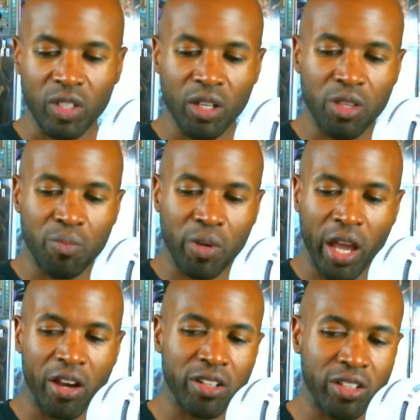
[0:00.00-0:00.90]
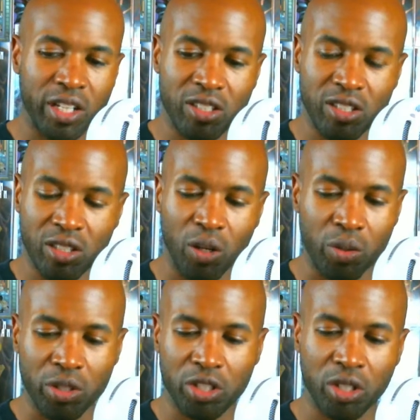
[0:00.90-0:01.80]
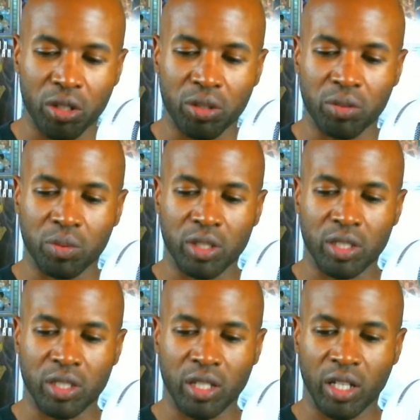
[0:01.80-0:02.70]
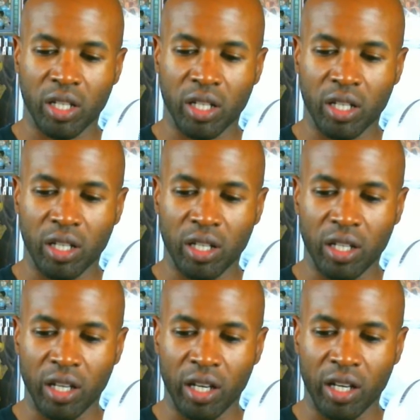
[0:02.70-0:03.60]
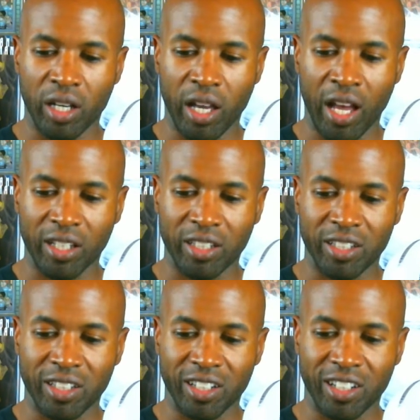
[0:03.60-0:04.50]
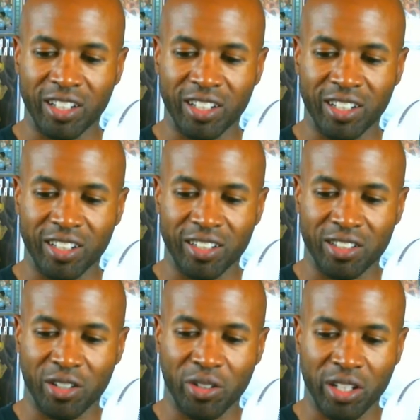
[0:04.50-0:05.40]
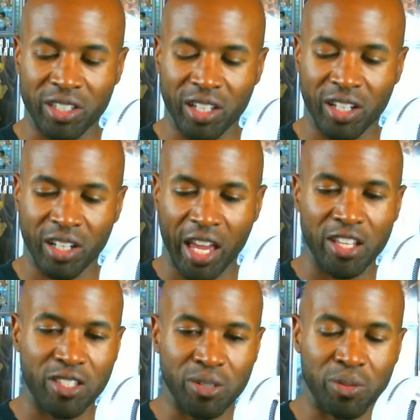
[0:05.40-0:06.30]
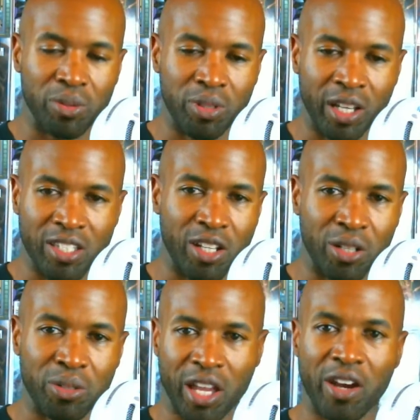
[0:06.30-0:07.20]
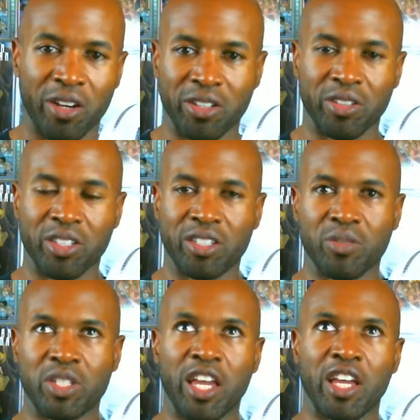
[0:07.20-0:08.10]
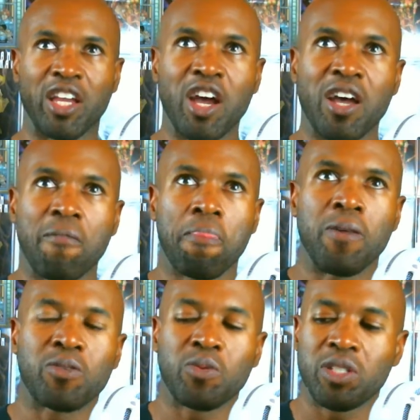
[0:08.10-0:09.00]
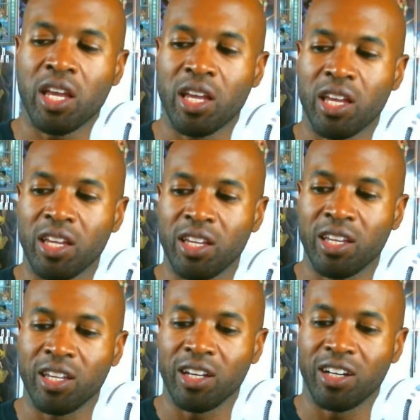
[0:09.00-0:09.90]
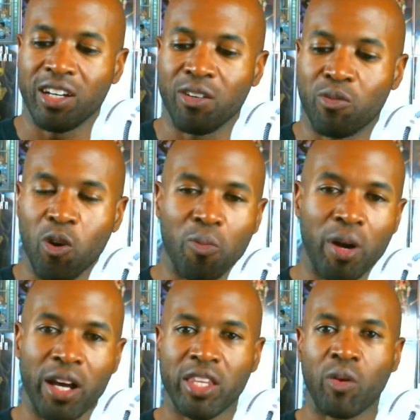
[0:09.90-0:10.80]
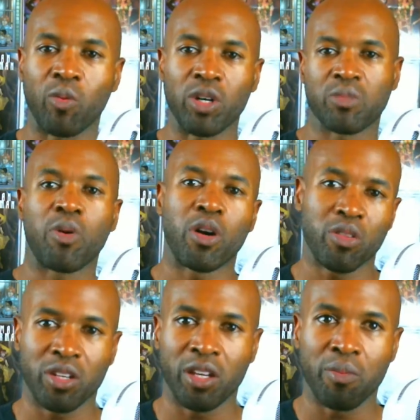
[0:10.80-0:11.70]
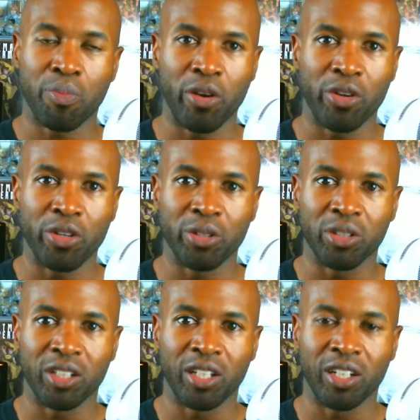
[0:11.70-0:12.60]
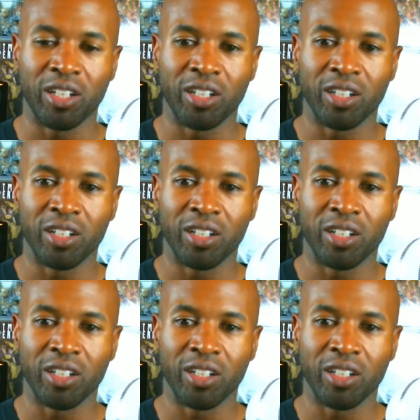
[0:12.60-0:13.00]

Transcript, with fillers: The character that stole the show was Alan Tudyk's K2SO's character. This was a robot that was a part of the Imperial